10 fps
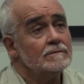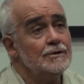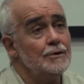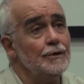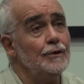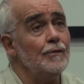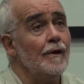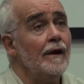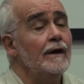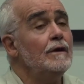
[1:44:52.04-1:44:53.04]
you
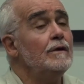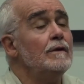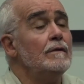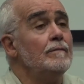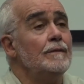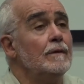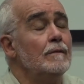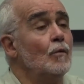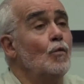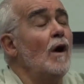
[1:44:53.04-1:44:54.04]

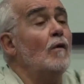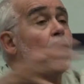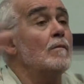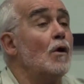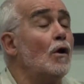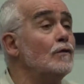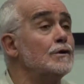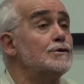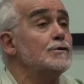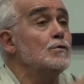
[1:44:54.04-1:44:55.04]
welcome all
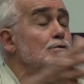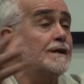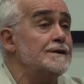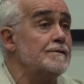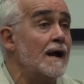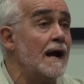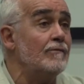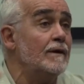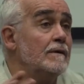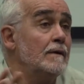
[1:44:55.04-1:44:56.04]
the tools that you
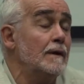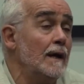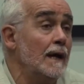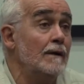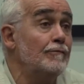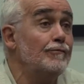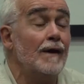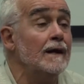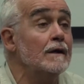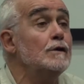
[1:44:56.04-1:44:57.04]
have and
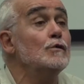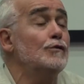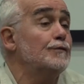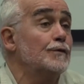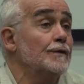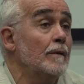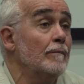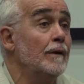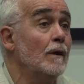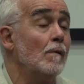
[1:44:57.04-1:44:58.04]
find a use for them,
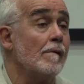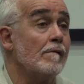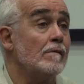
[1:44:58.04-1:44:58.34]
you know.